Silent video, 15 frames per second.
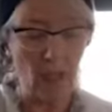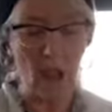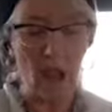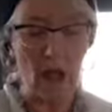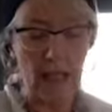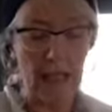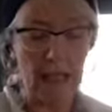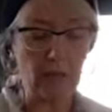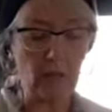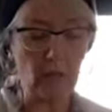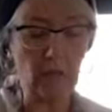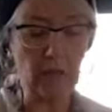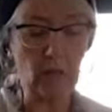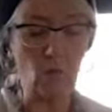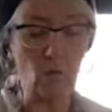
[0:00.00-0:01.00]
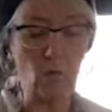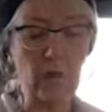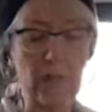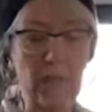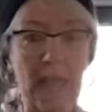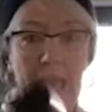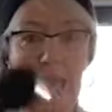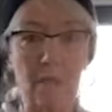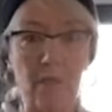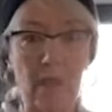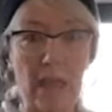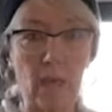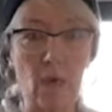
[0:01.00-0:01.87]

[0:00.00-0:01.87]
I actually already have a